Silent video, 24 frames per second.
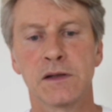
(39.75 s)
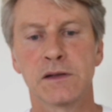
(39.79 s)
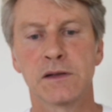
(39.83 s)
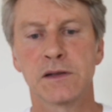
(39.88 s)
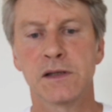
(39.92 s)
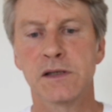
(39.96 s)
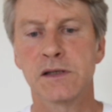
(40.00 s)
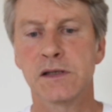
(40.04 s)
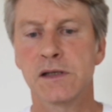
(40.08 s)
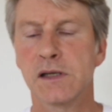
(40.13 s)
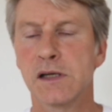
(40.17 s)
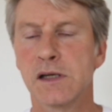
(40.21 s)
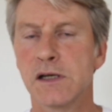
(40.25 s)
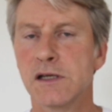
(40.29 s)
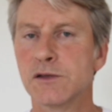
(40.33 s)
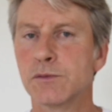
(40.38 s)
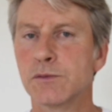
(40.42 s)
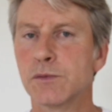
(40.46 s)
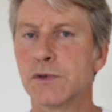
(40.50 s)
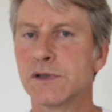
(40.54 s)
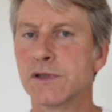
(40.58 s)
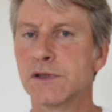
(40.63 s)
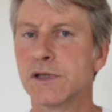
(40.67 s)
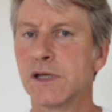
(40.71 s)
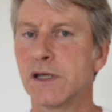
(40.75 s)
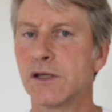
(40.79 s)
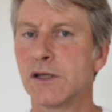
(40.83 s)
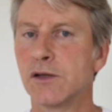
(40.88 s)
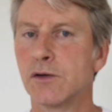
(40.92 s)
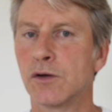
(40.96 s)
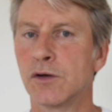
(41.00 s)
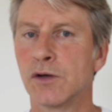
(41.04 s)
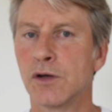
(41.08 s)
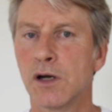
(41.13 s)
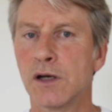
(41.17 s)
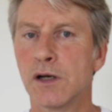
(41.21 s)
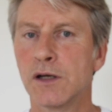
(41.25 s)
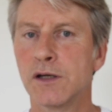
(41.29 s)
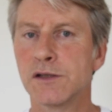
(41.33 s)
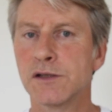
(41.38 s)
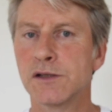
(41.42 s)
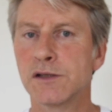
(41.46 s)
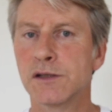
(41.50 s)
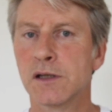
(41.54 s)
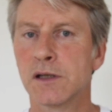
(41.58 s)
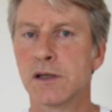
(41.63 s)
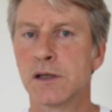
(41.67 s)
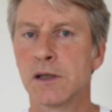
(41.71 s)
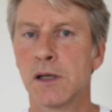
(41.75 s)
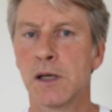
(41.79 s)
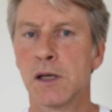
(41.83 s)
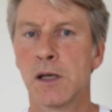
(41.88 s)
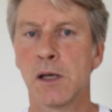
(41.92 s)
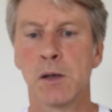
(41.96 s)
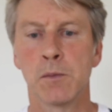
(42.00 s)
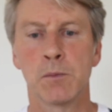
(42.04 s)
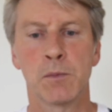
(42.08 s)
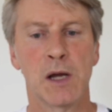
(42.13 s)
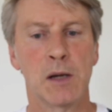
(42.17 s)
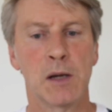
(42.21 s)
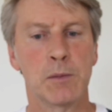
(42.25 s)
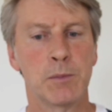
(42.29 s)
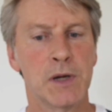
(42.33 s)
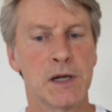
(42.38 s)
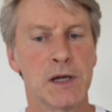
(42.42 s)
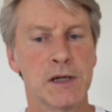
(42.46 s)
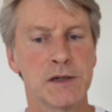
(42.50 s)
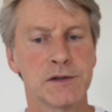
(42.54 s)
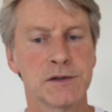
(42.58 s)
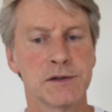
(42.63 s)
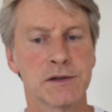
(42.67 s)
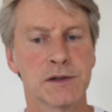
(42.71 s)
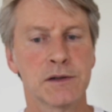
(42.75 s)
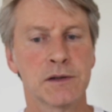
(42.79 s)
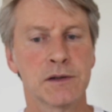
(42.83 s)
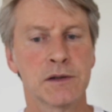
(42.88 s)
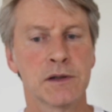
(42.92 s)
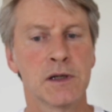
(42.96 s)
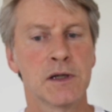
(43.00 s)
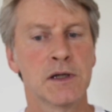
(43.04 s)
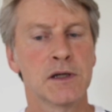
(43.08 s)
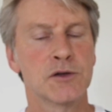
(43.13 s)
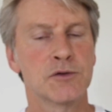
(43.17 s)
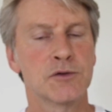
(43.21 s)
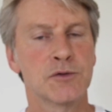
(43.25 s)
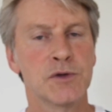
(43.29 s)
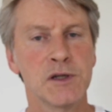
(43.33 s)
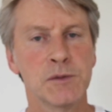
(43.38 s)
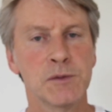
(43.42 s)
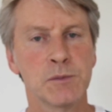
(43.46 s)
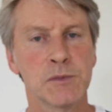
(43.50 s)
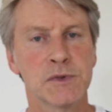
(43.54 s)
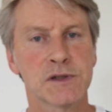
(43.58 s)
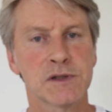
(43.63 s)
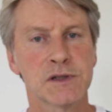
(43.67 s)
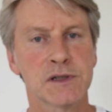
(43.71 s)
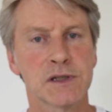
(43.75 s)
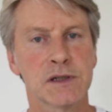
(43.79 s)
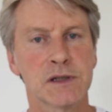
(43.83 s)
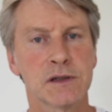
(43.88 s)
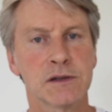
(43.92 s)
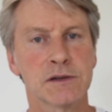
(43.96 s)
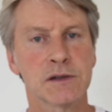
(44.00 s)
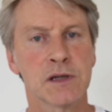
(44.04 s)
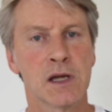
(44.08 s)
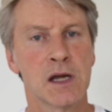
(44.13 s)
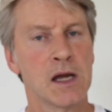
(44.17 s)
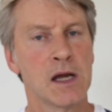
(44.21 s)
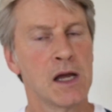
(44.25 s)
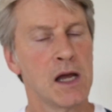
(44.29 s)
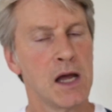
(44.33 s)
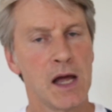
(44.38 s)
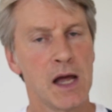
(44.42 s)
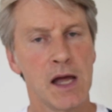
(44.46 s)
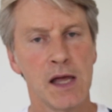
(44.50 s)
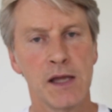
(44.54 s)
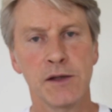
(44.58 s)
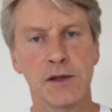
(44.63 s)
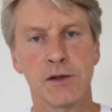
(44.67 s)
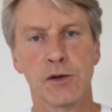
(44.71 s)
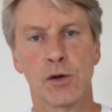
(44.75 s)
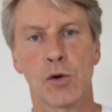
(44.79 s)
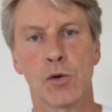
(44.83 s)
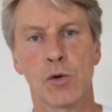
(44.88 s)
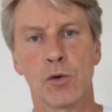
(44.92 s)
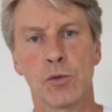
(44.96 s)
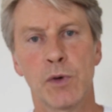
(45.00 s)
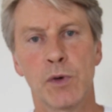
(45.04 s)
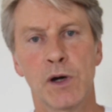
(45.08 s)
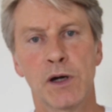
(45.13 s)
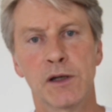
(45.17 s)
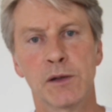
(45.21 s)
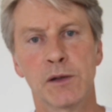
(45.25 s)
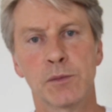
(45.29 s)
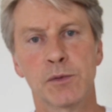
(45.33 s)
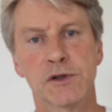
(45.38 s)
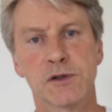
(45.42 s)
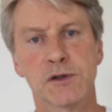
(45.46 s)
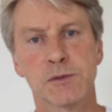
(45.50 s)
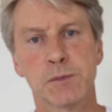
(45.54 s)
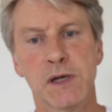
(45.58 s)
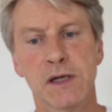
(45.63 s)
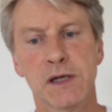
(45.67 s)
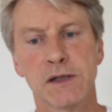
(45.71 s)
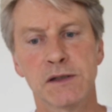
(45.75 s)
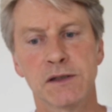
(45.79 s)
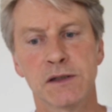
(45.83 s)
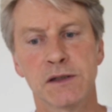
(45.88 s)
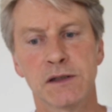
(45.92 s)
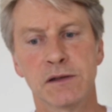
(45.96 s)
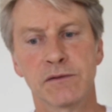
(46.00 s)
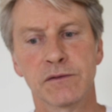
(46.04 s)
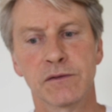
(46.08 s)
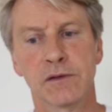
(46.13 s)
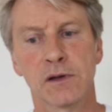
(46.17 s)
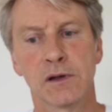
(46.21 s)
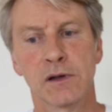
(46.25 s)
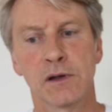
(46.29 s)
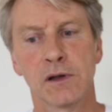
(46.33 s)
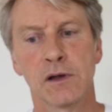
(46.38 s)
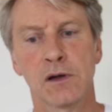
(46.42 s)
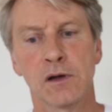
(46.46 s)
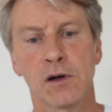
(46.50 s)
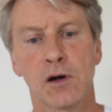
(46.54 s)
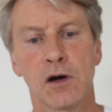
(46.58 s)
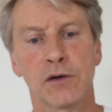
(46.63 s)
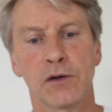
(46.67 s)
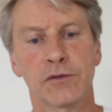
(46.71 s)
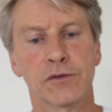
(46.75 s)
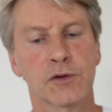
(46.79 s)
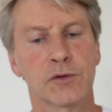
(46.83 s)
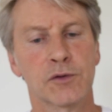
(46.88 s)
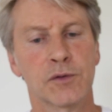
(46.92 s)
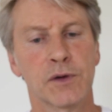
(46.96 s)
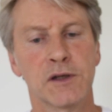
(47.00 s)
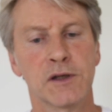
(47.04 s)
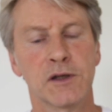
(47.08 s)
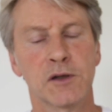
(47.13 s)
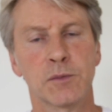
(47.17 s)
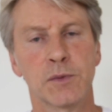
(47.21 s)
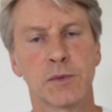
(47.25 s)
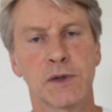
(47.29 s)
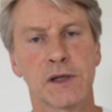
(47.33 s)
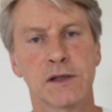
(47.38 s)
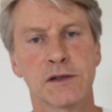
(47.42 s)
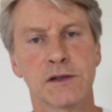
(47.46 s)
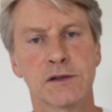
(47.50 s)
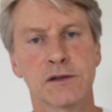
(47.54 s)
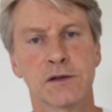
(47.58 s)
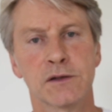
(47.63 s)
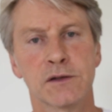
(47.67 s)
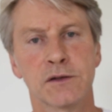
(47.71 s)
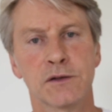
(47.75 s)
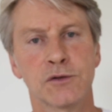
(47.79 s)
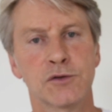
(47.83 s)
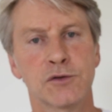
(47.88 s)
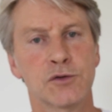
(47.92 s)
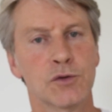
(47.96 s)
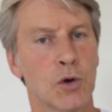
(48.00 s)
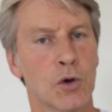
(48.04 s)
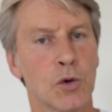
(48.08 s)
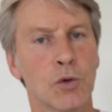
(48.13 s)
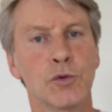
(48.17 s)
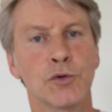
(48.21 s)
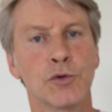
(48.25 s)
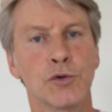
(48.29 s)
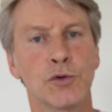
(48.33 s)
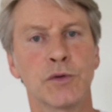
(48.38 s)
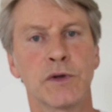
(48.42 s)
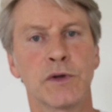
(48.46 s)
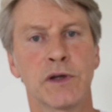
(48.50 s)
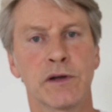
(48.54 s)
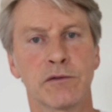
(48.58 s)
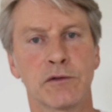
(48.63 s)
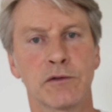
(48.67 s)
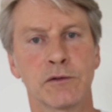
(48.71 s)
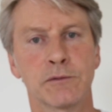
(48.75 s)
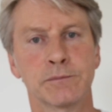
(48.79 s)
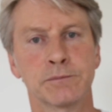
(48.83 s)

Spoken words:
This class will take your knowledge, palpation, treatment skills, and the whole body perspective of the cranial base to a whole new level.